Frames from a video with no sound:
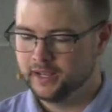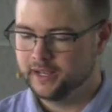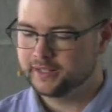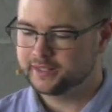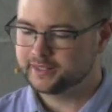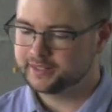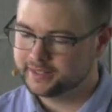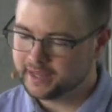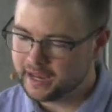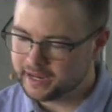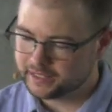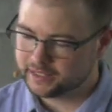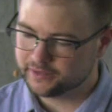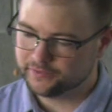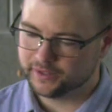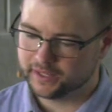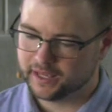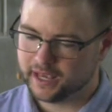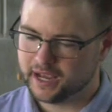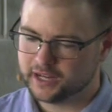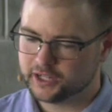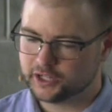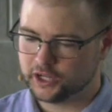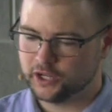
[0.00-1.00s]

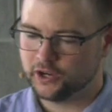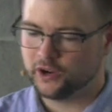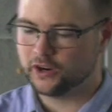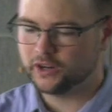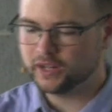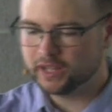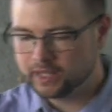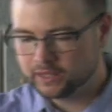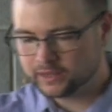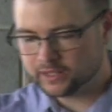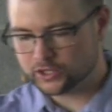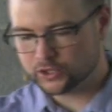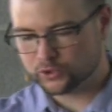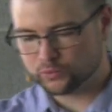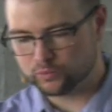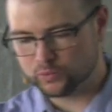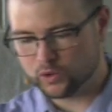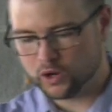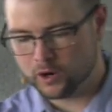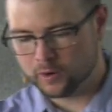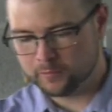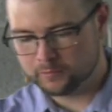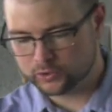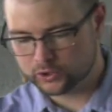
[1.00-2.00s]
Sanctification. Our English
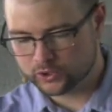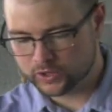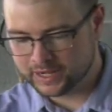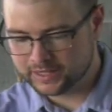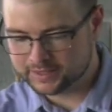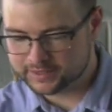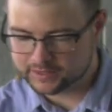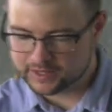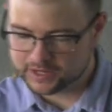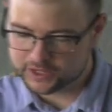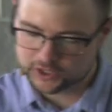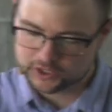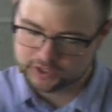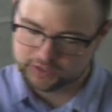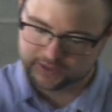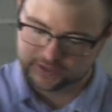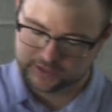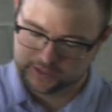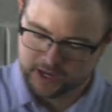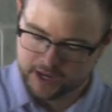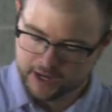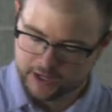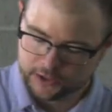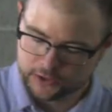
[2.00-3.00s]

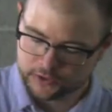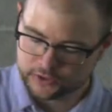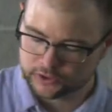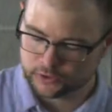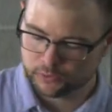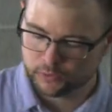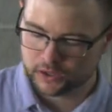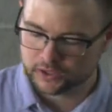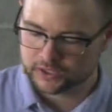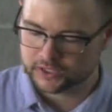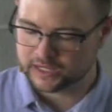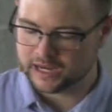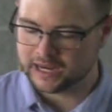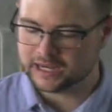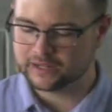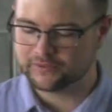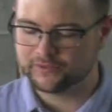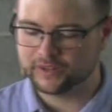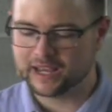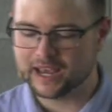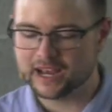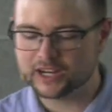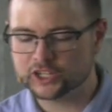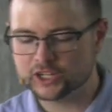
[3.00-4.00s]
translations use the word
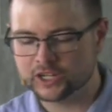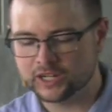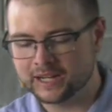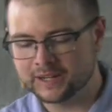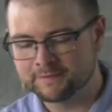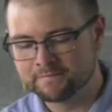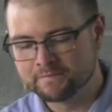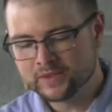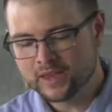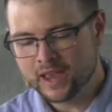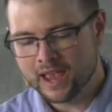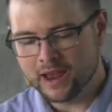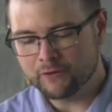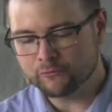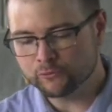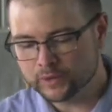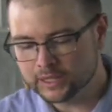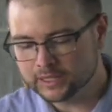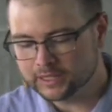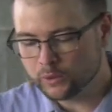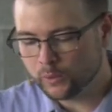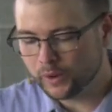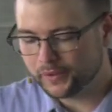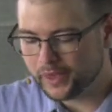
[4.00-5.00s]
sanctification. And
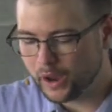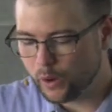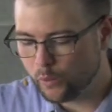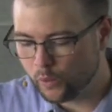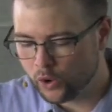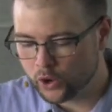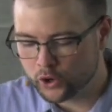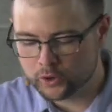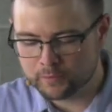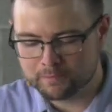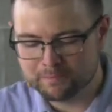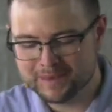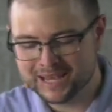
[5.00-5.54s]
really what that word